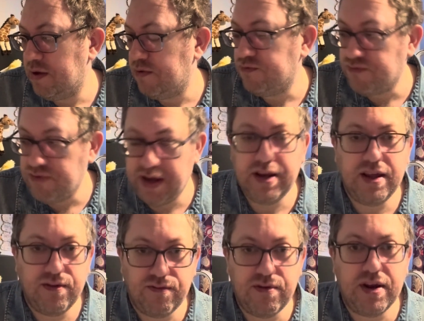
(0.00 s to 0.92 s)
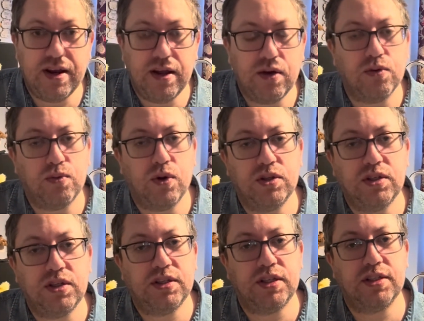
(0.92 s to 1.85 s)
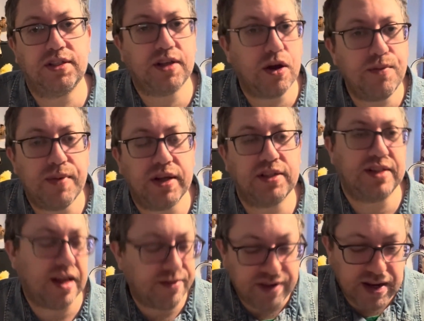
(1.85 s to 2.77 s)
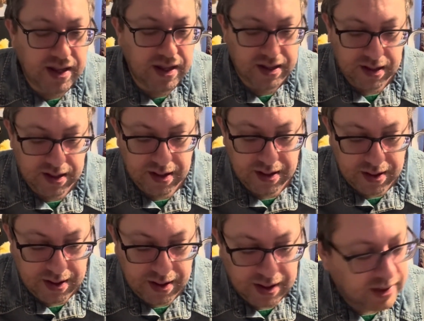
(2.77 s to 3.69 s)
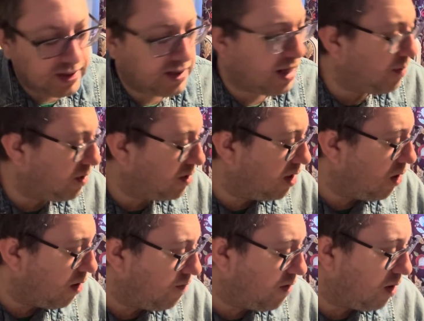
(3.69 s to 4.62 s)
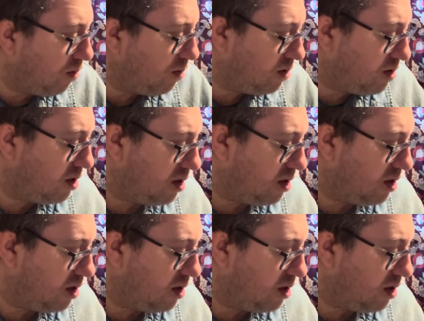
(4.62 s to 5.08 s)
really, really good watches. There's so much stuff in it, same as the iPhones,